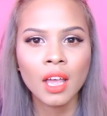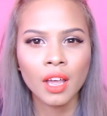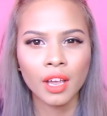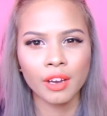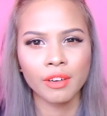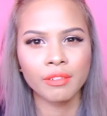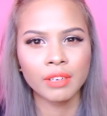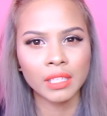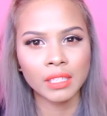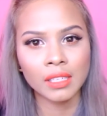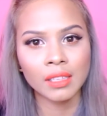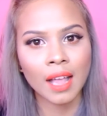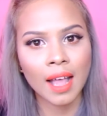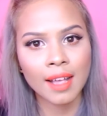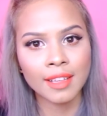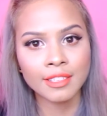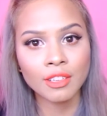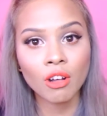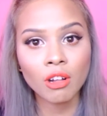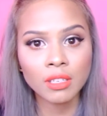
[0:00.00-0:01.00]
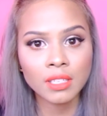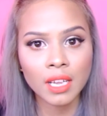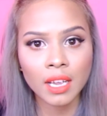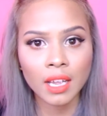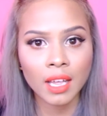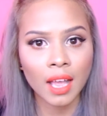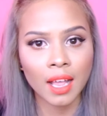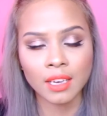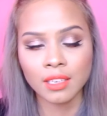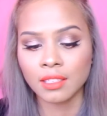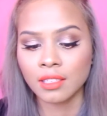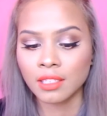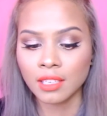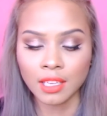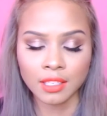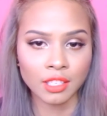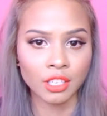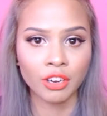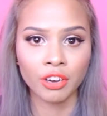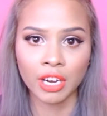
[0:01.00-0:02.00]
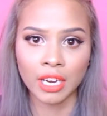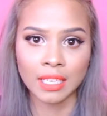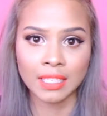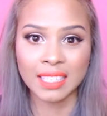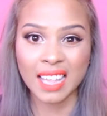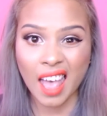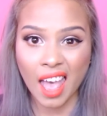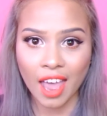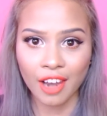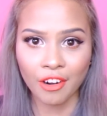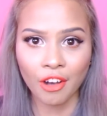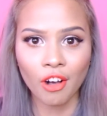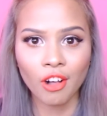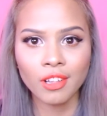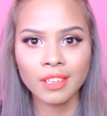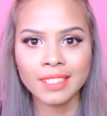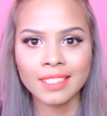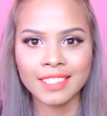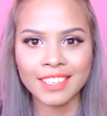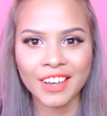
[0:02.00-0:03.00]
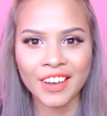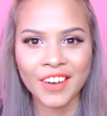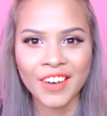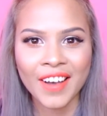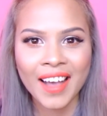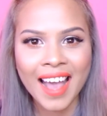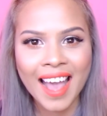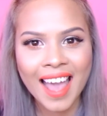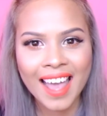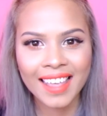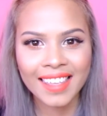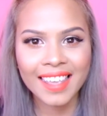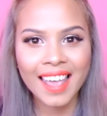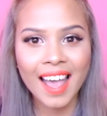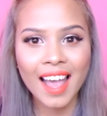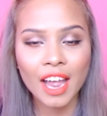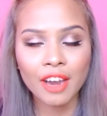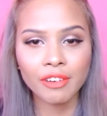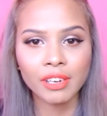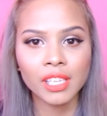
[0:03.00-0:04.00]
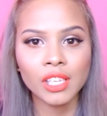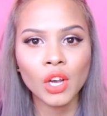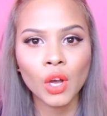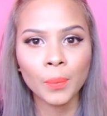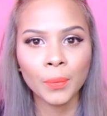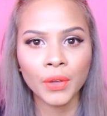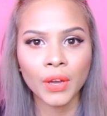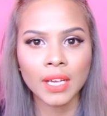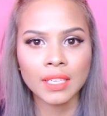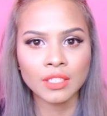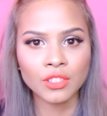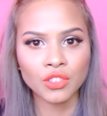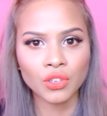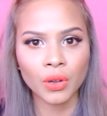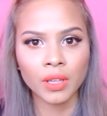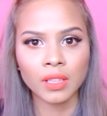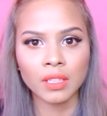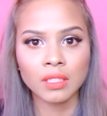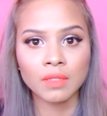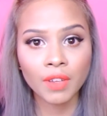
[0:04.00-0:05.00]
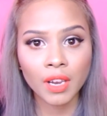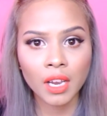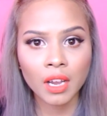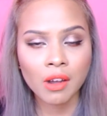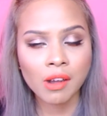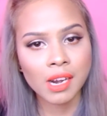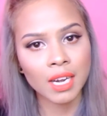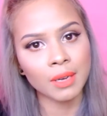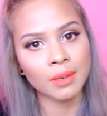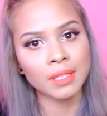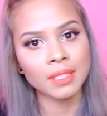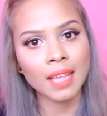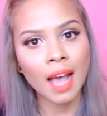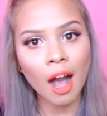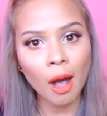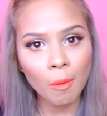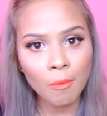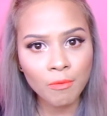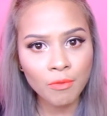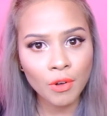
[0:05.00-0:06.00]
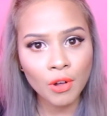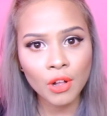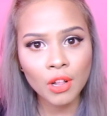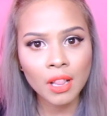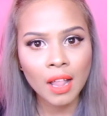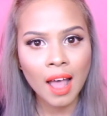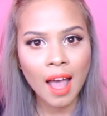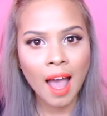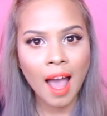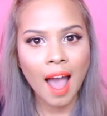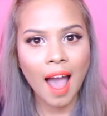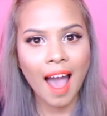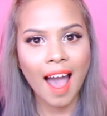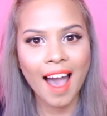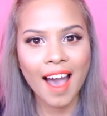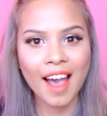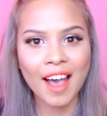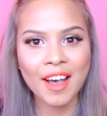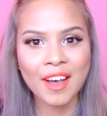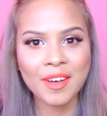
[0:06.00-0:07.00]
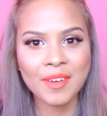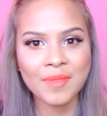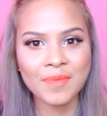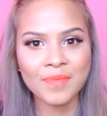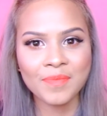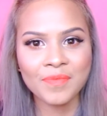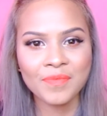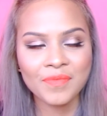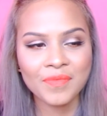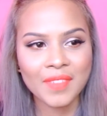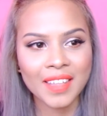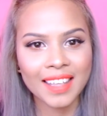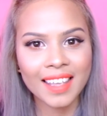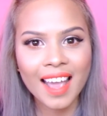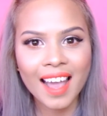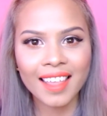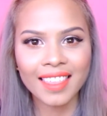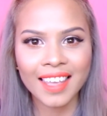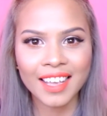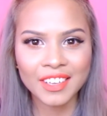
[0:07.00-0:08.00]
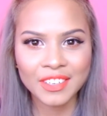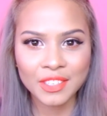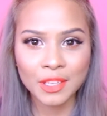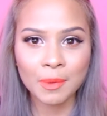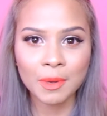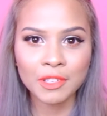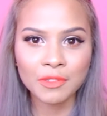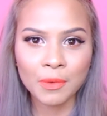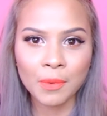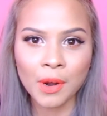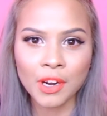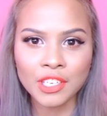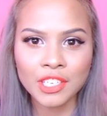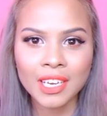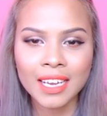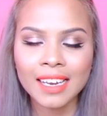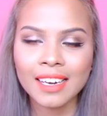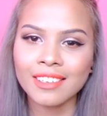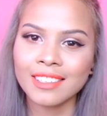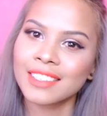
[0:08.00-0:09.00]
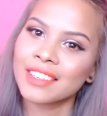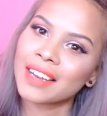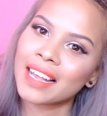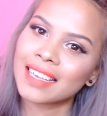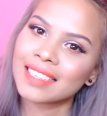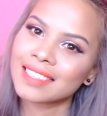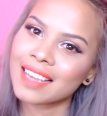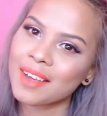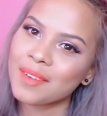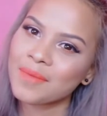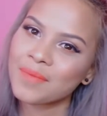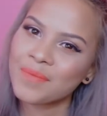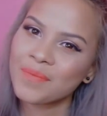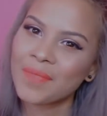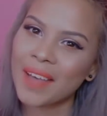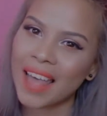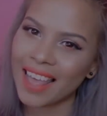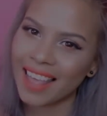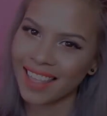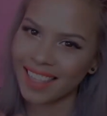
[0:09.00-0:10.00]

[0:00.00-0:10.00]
It really lasts all day and doesn't crease at all. So yeah, I really hope you guys enjoyed this video and it was helpful. Yeah, thank you so much for watching, and I'll see you next time. Bye.